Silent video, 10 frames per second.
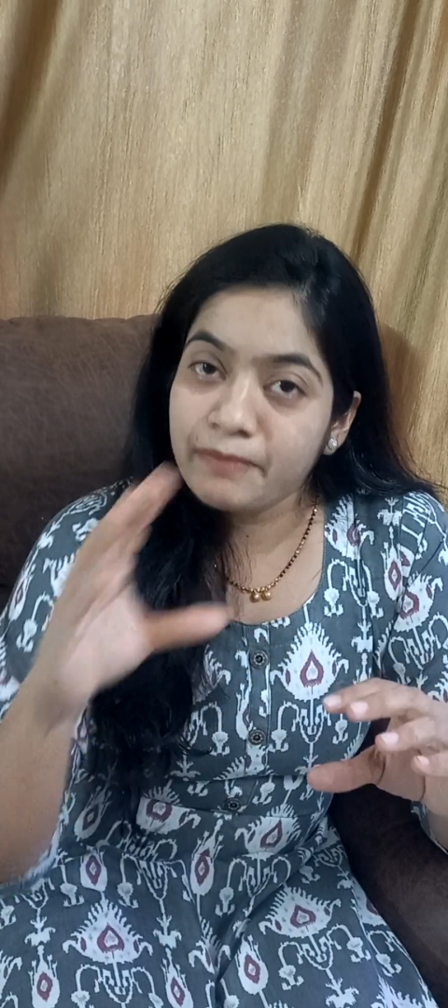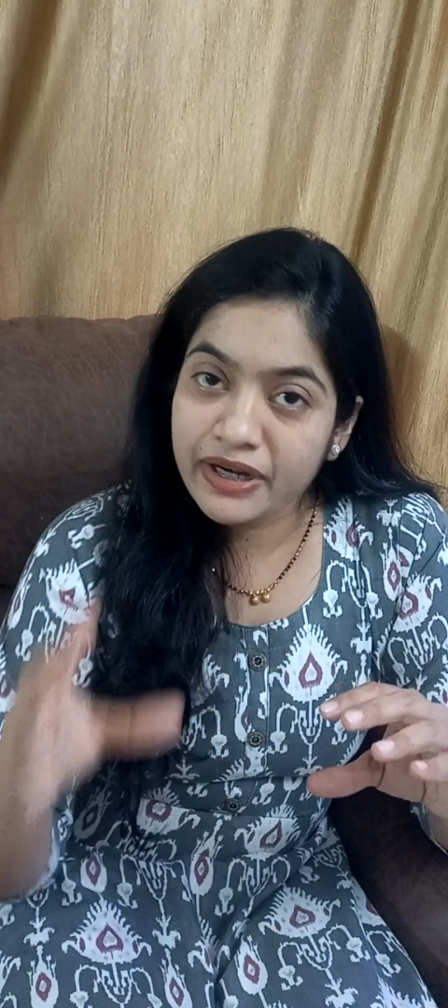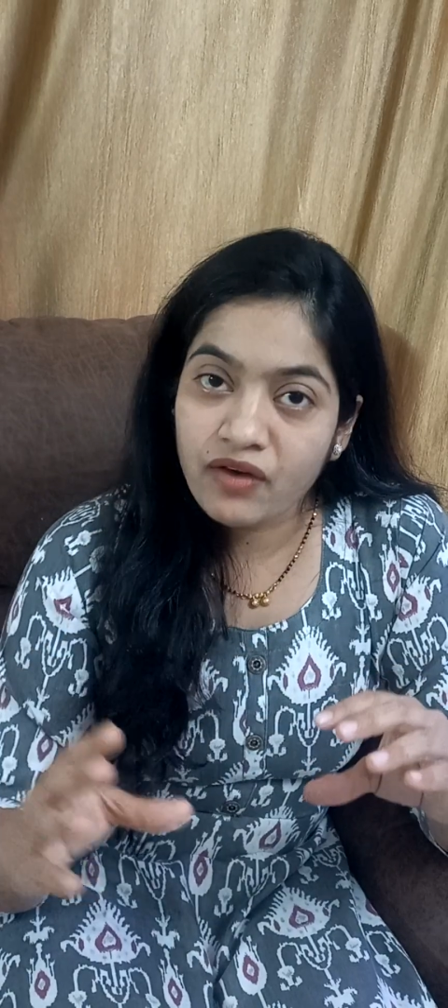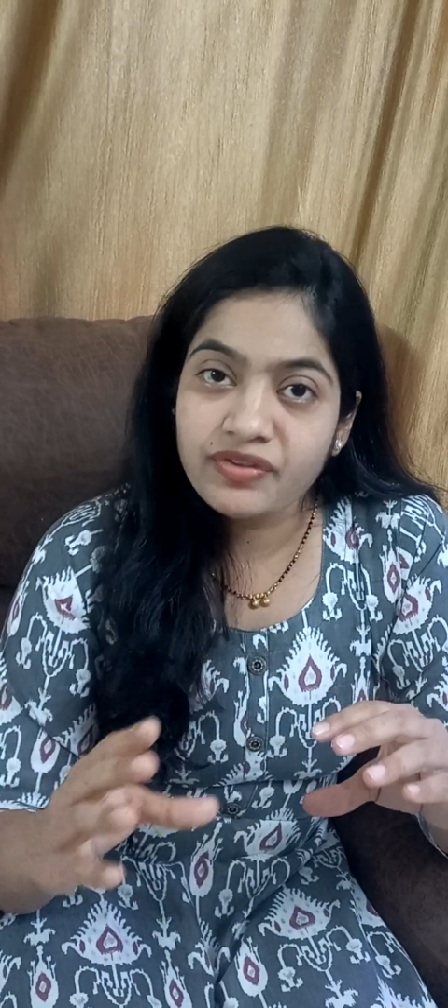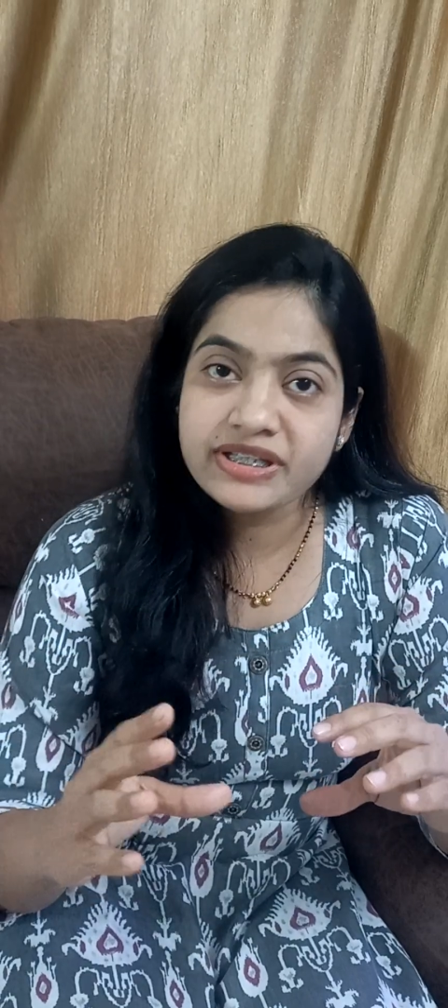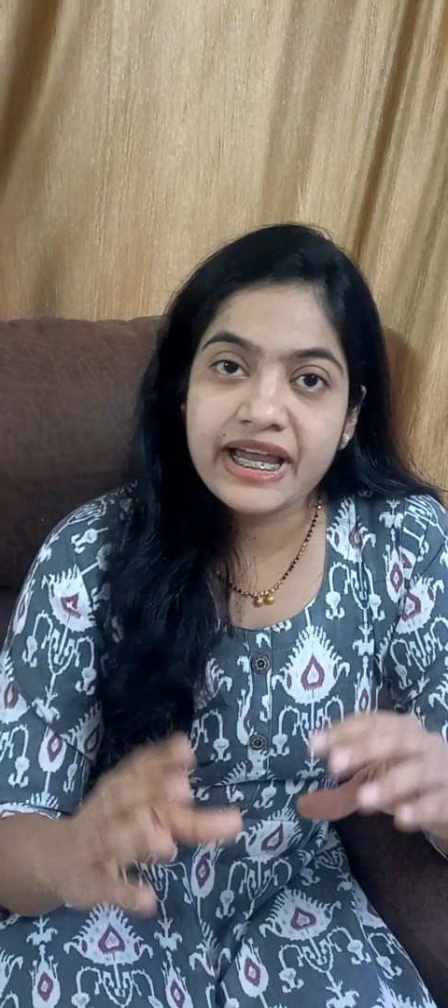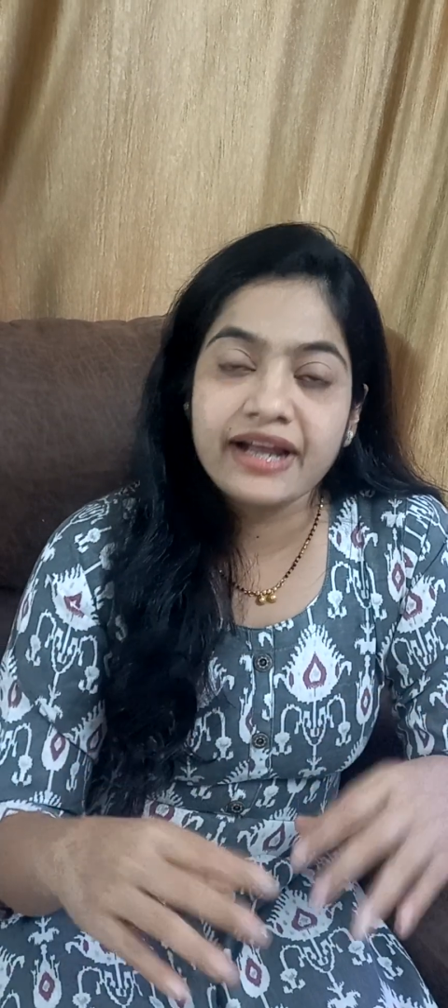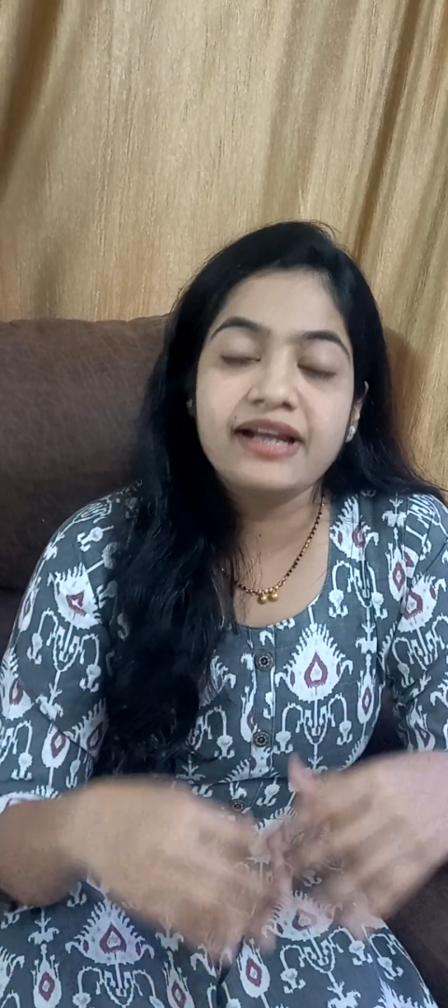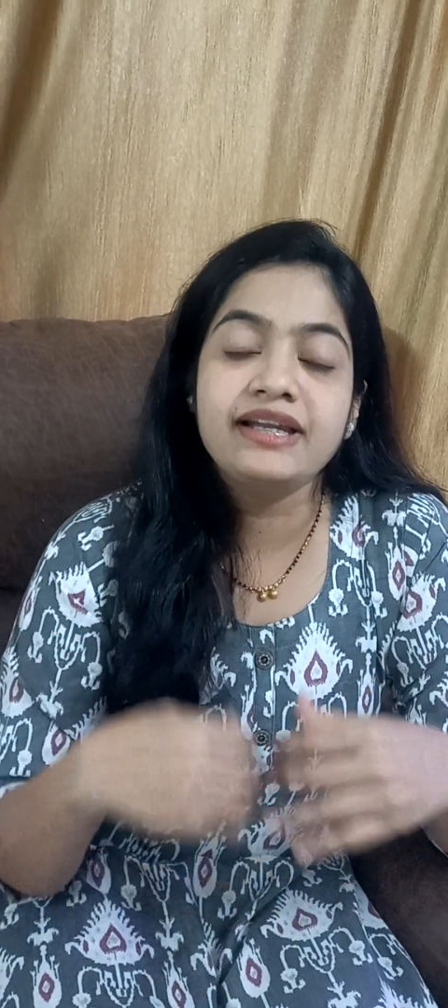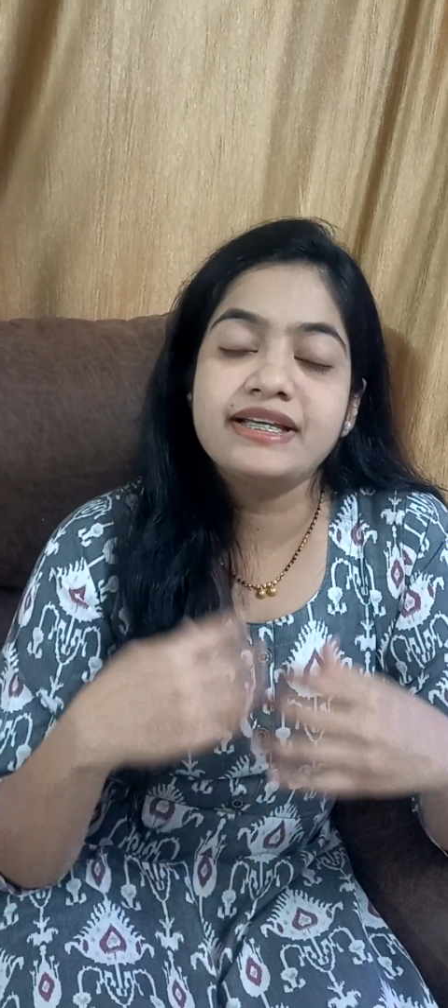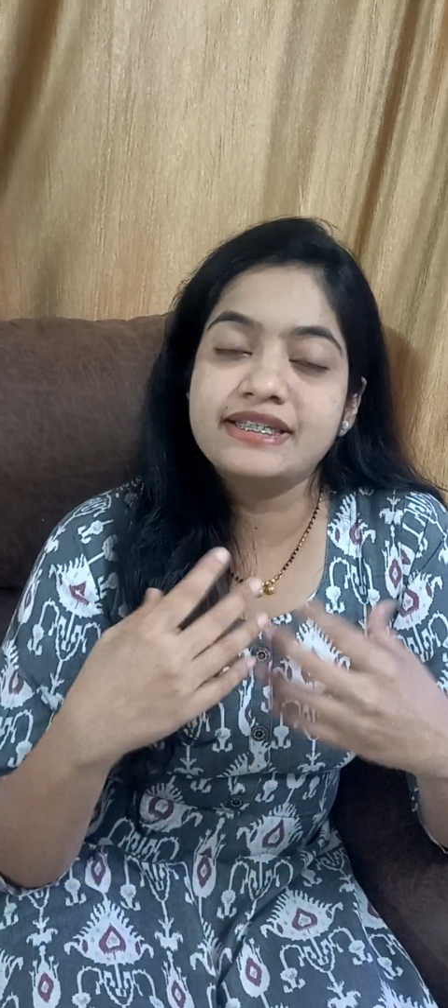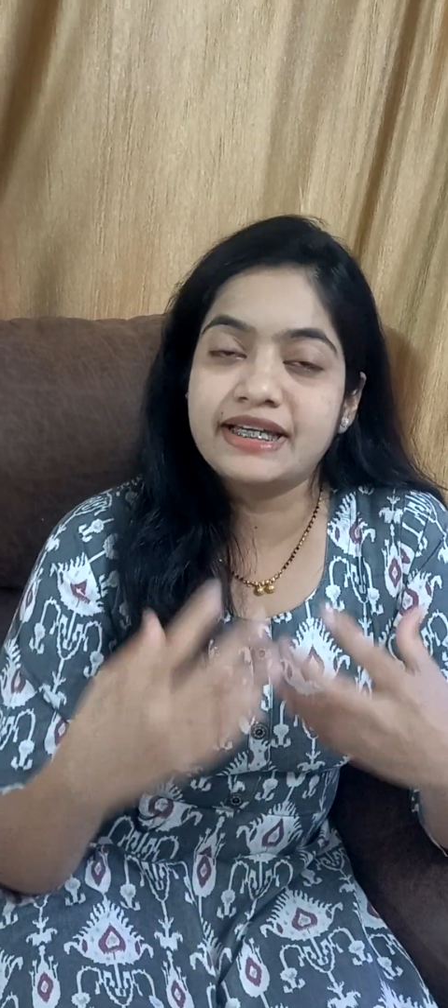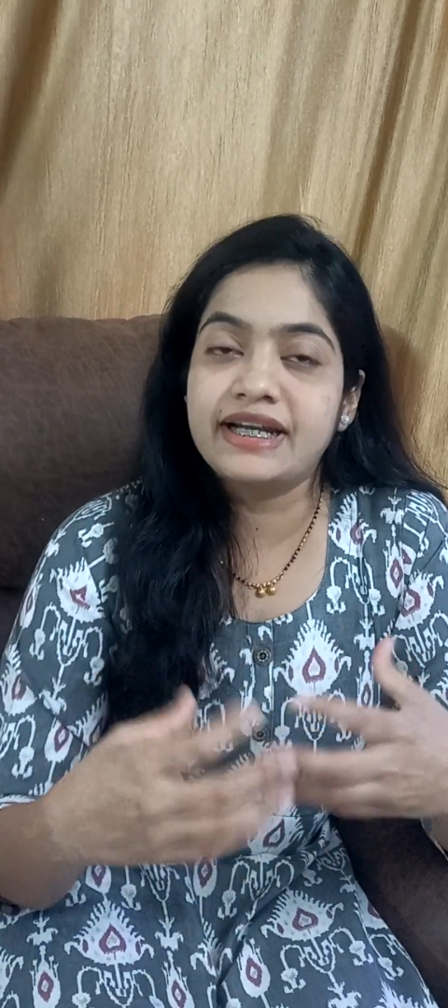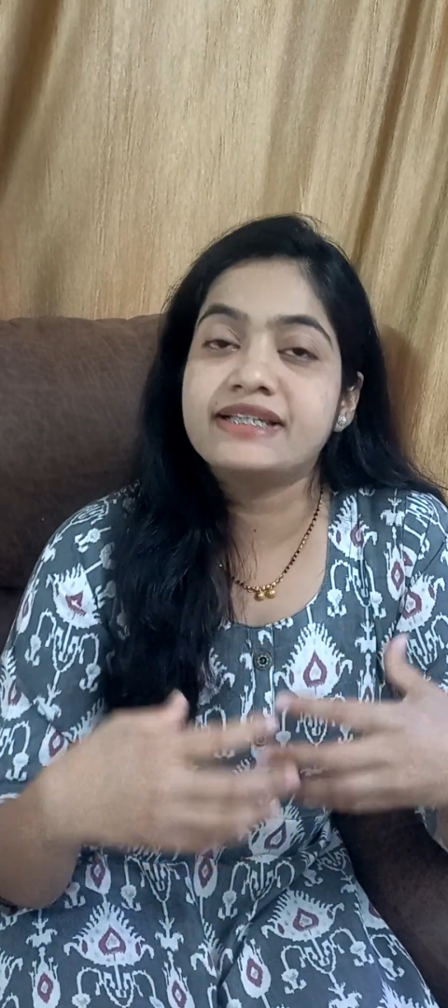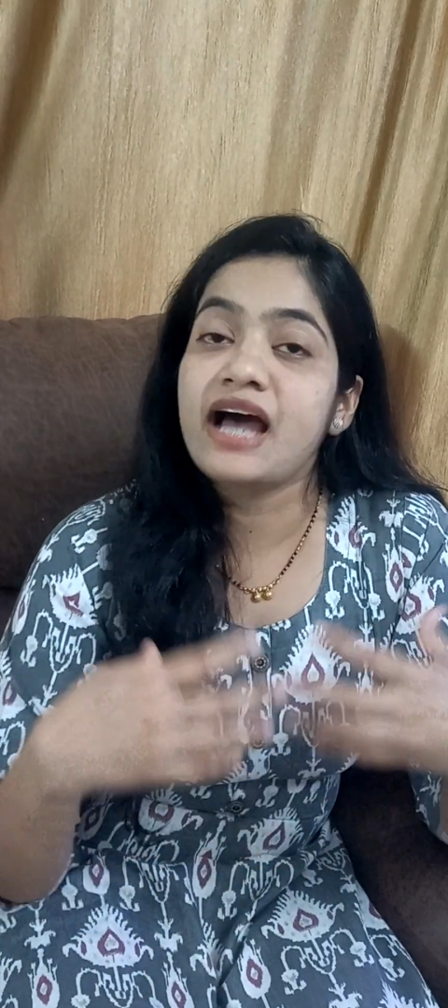mid of the cycle is said as a